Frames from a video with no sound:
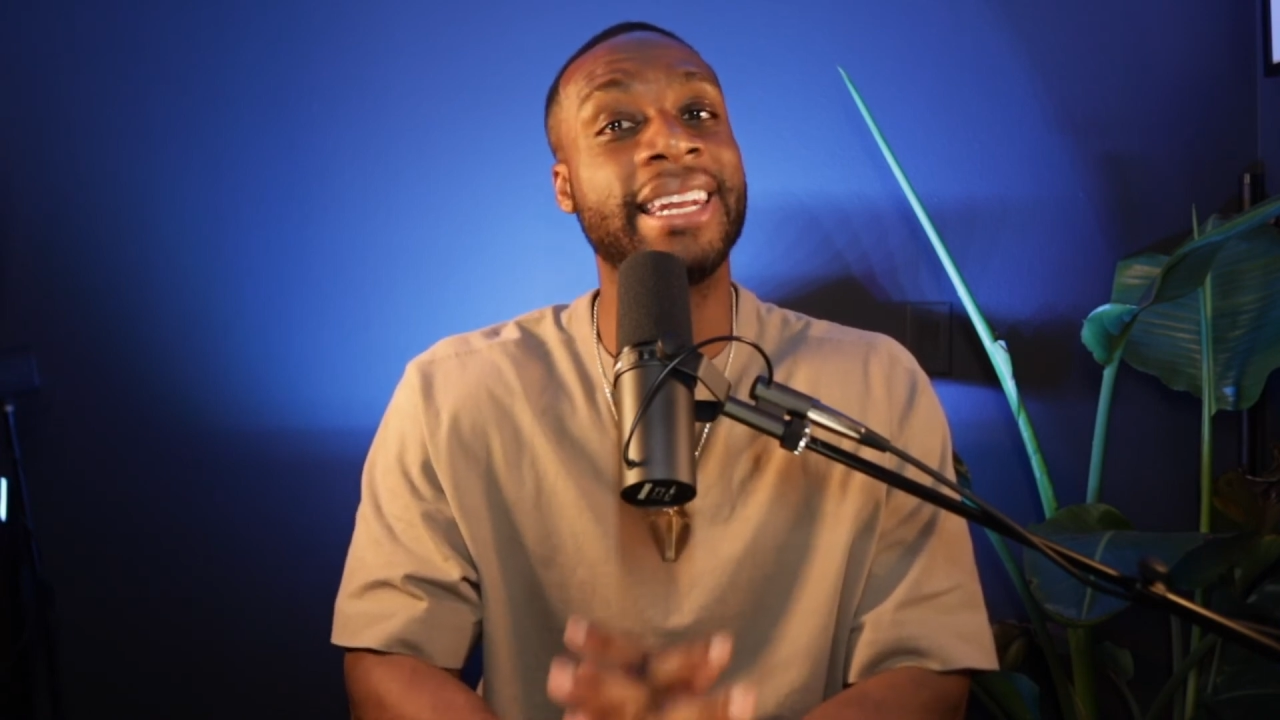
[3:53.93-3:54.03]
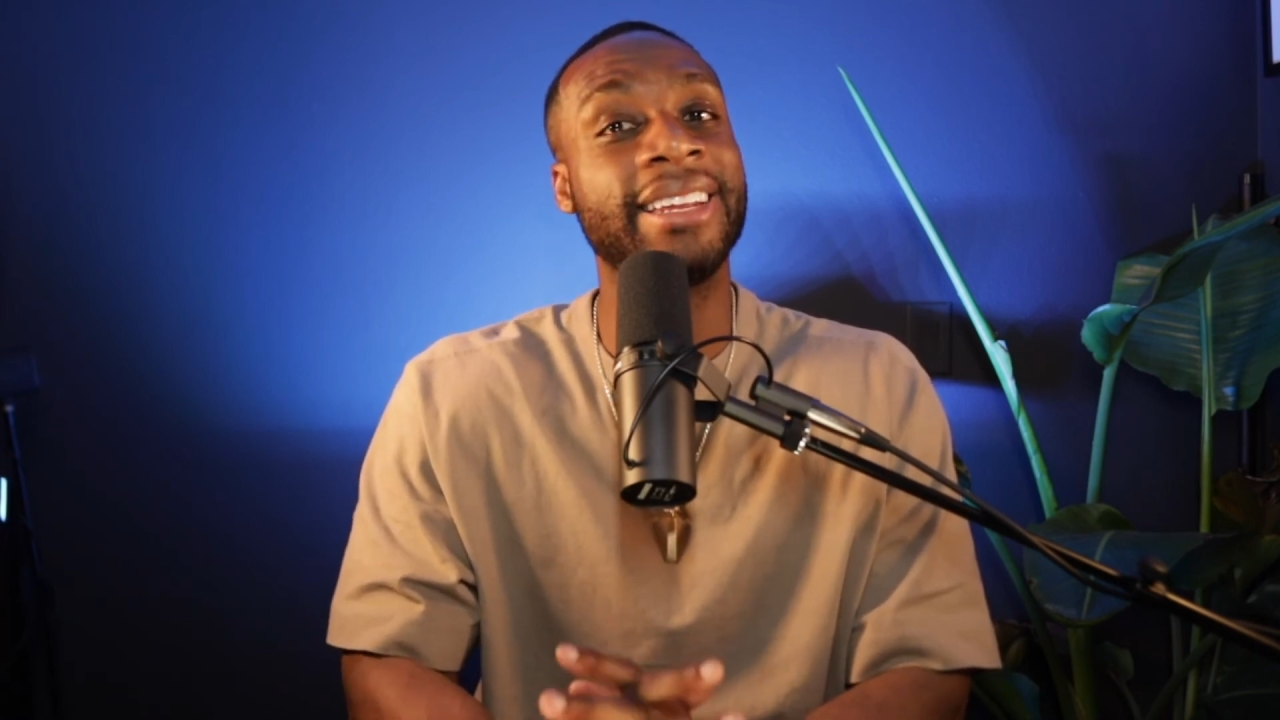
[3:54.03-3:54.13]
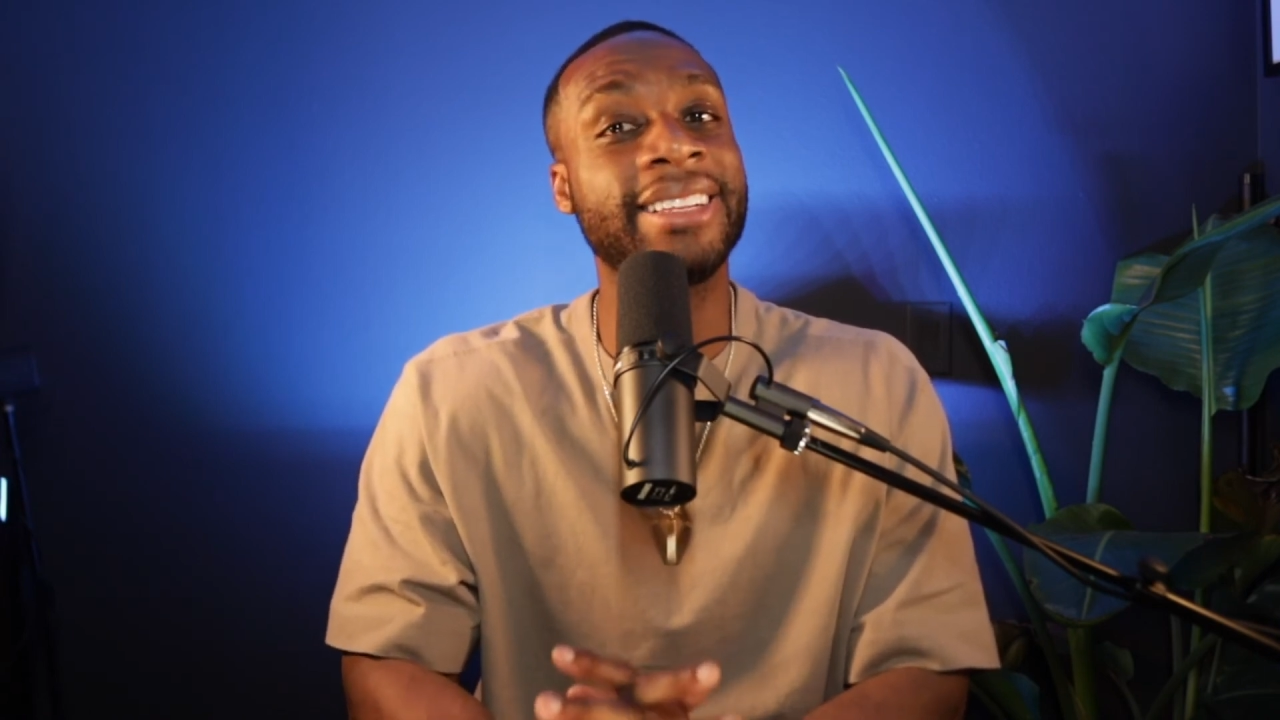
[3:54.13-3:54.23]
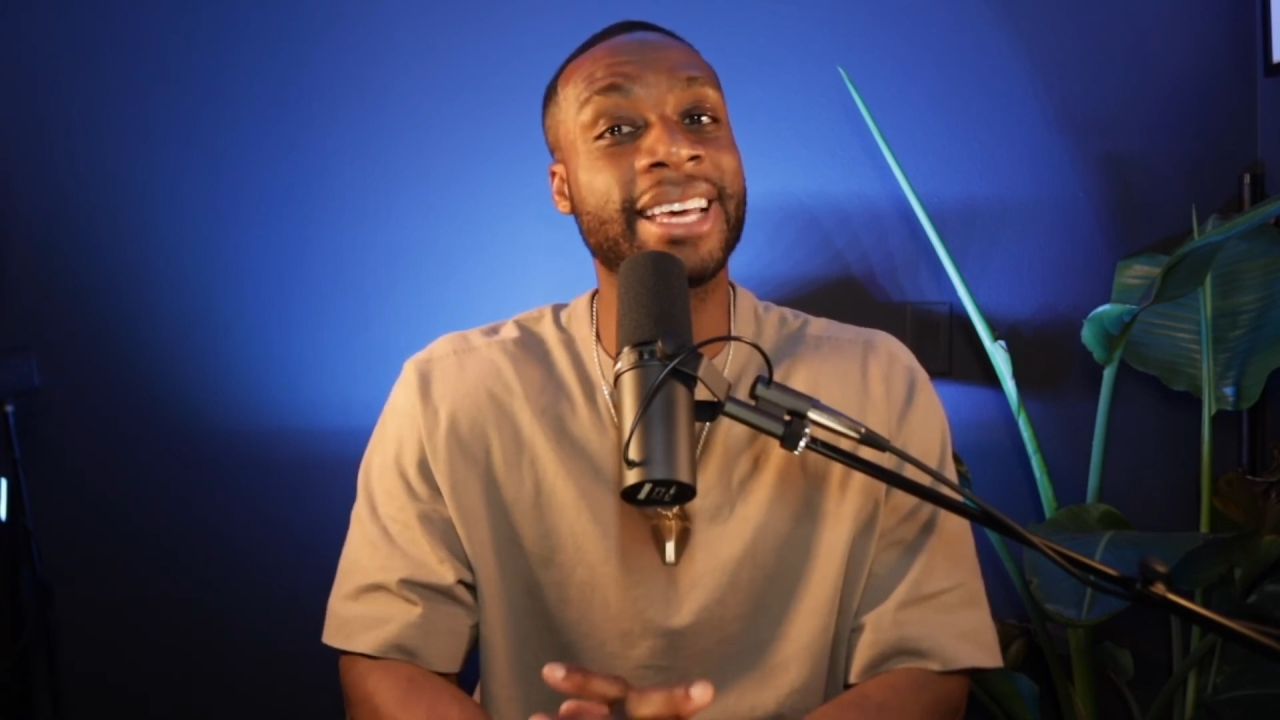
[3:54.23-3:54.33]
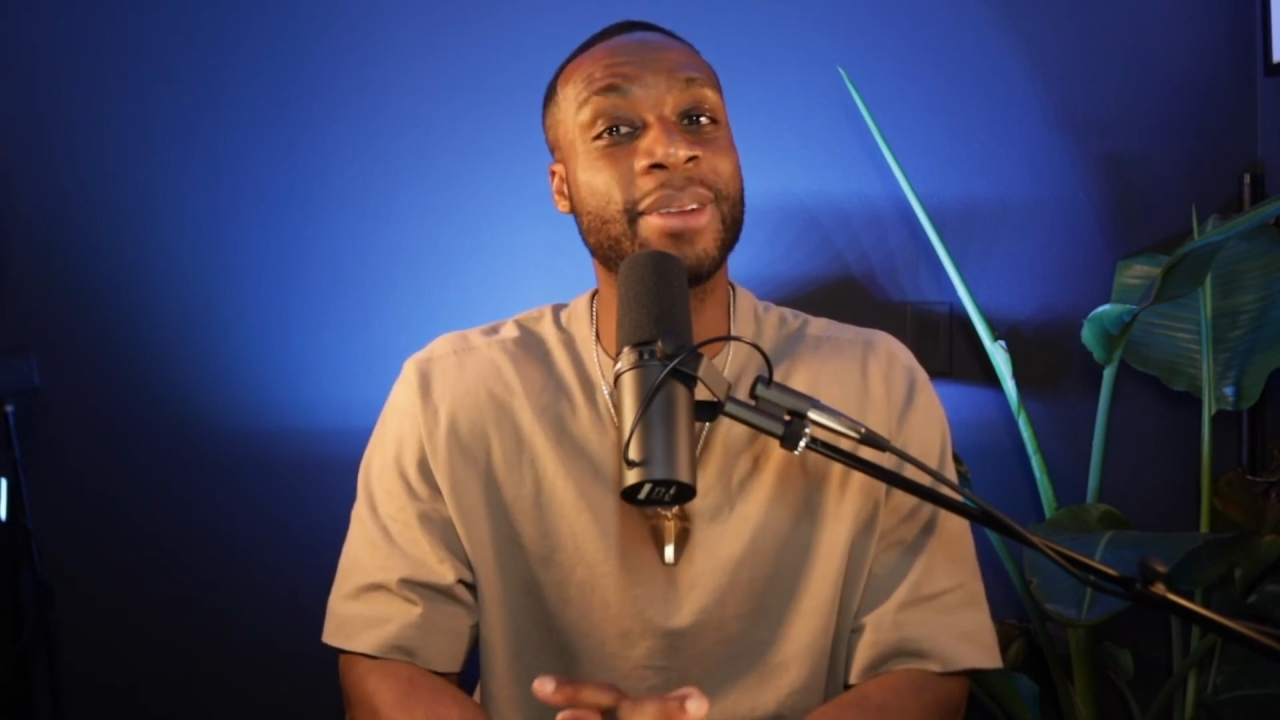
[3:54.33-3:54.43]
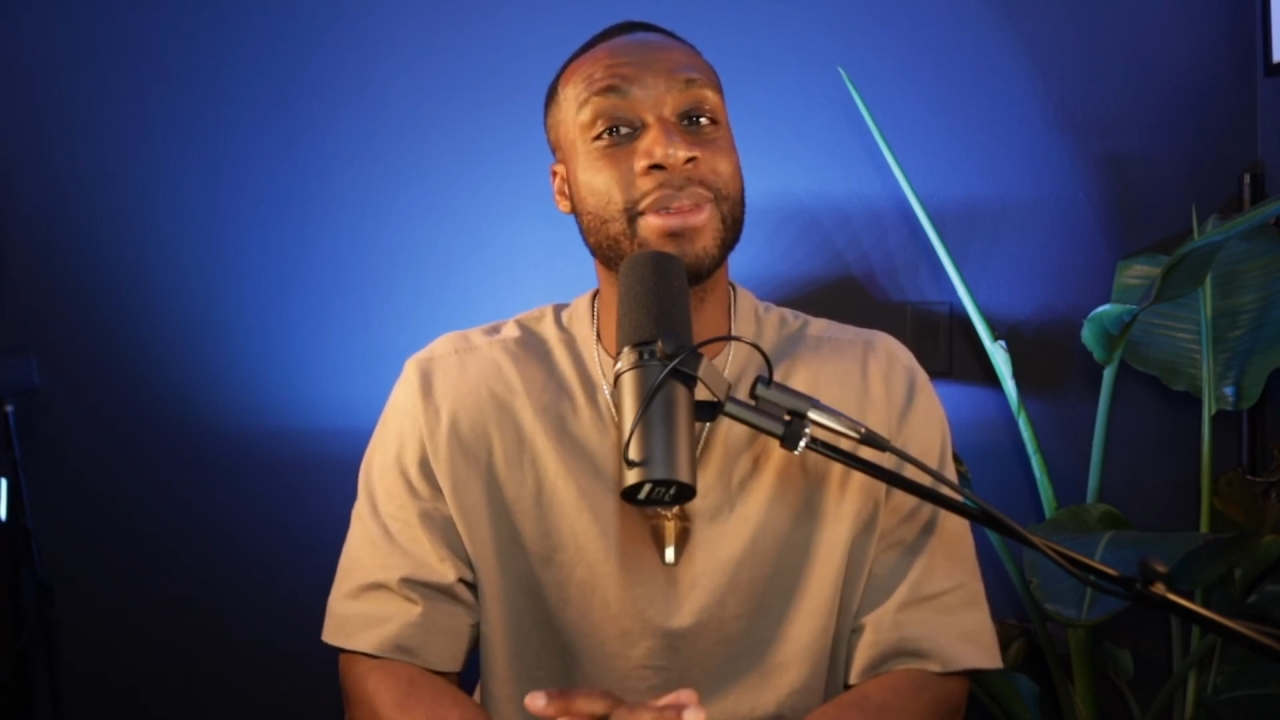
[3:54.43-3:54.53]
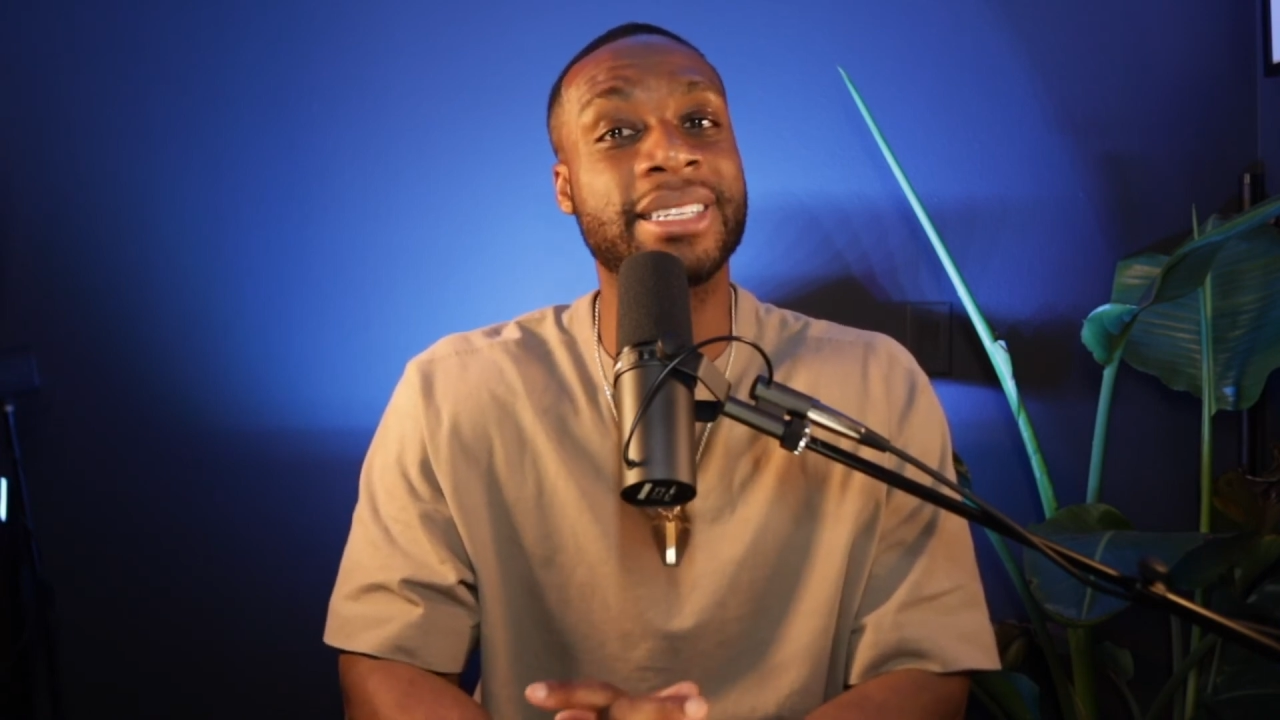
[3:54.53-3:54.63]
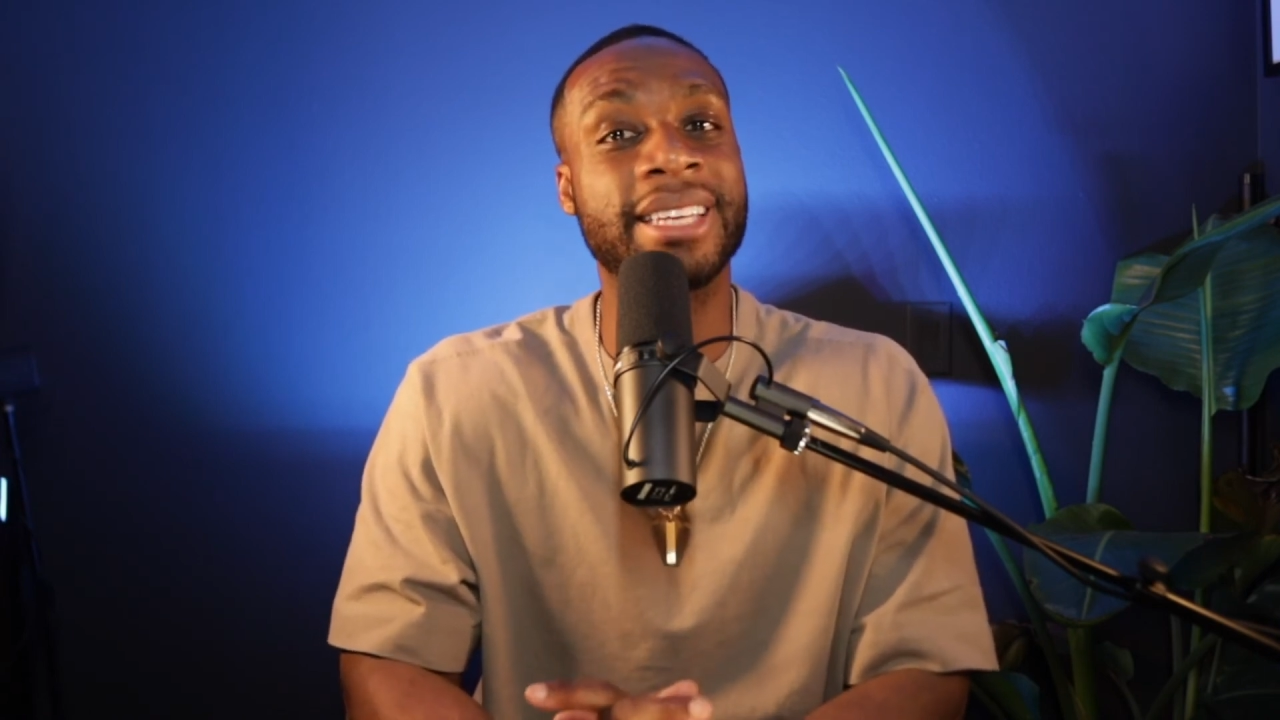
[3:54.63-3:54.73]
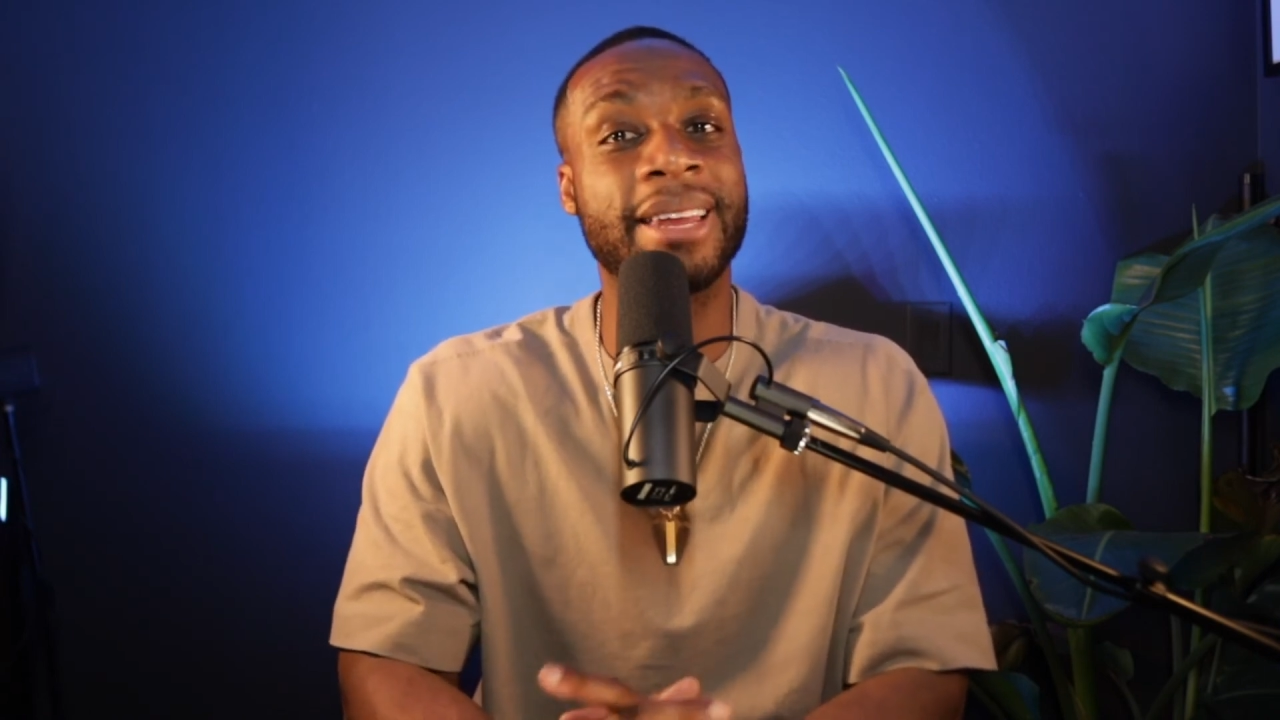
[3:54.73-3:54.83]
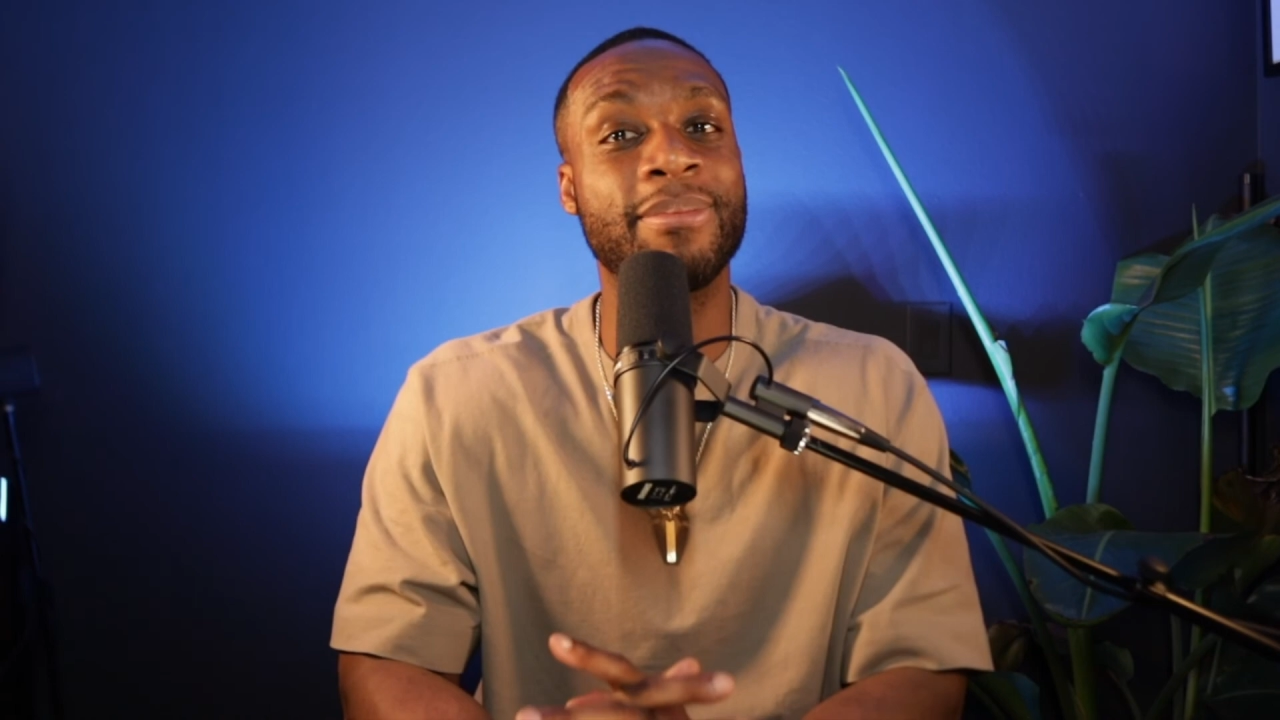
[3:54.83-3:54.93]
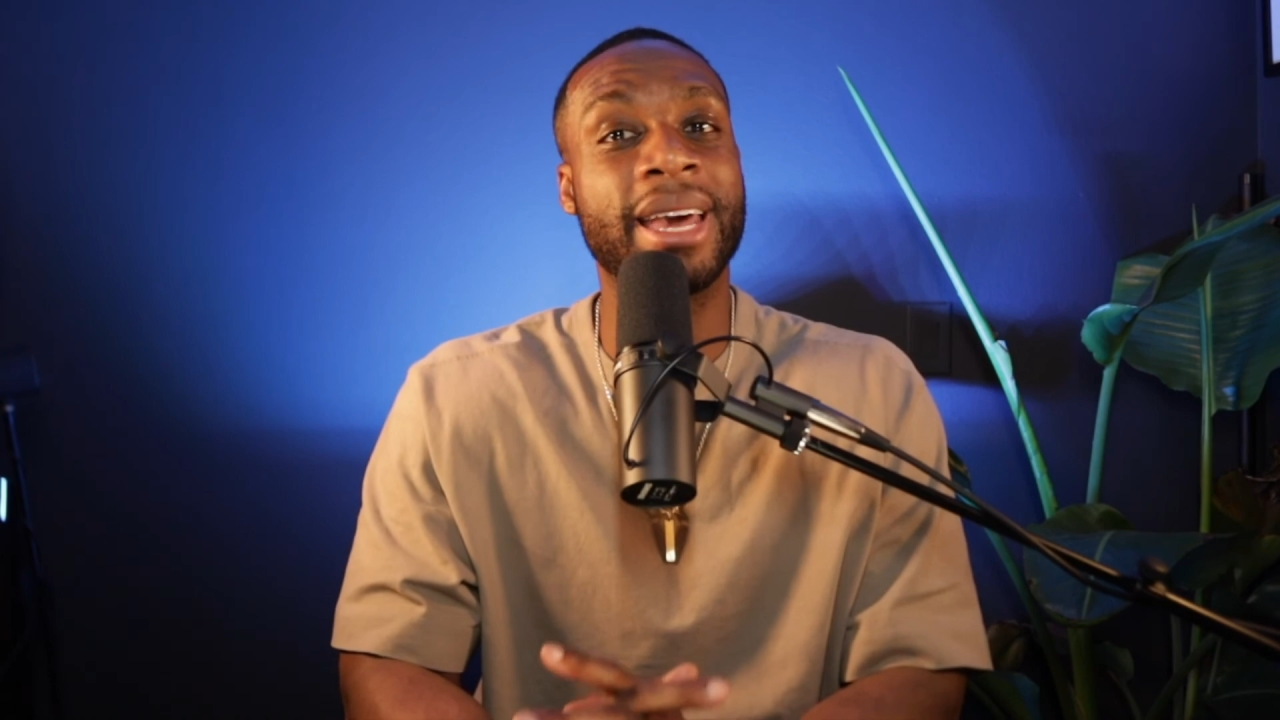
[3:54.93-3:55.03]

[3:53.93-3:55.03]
looked at him and said,